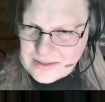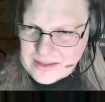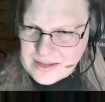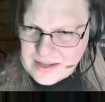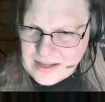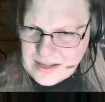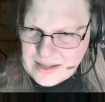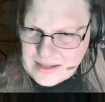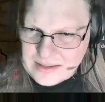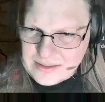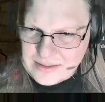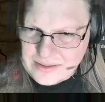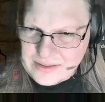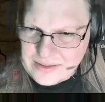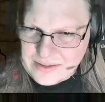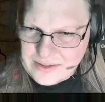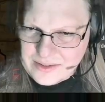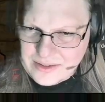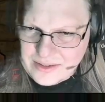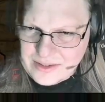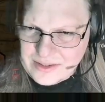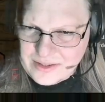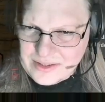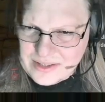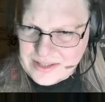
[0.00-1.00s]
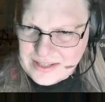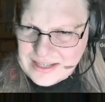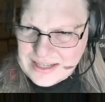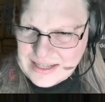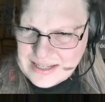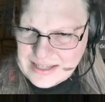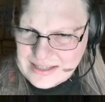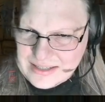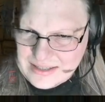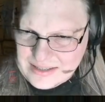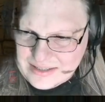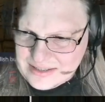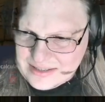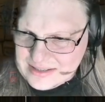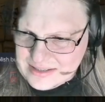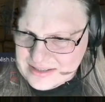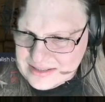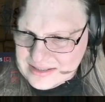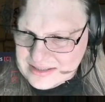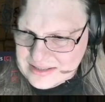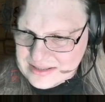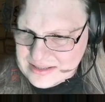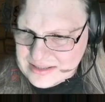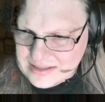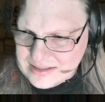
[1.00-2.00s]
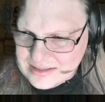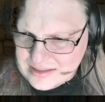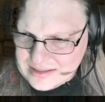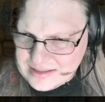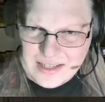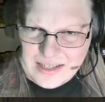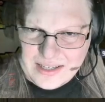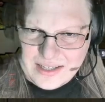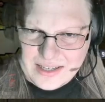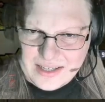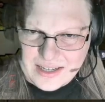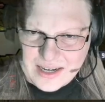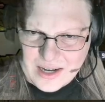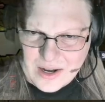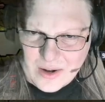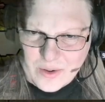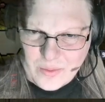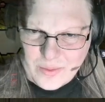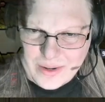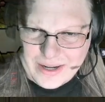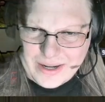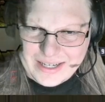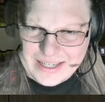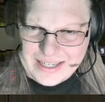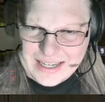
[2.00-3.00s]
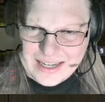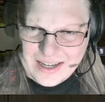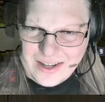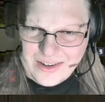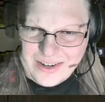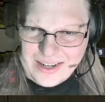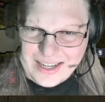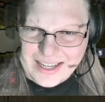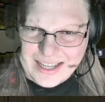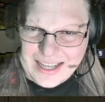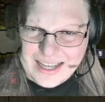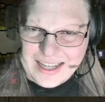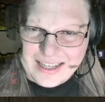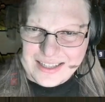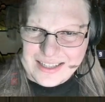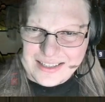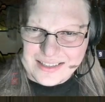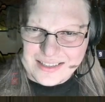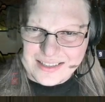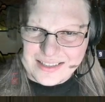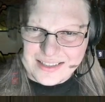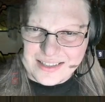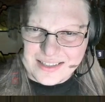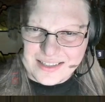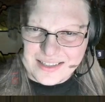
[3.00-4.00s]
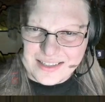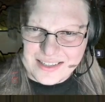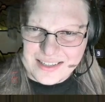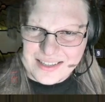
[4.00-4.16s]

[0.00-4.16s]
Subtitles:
Cancel this. Dig our way down, I guess.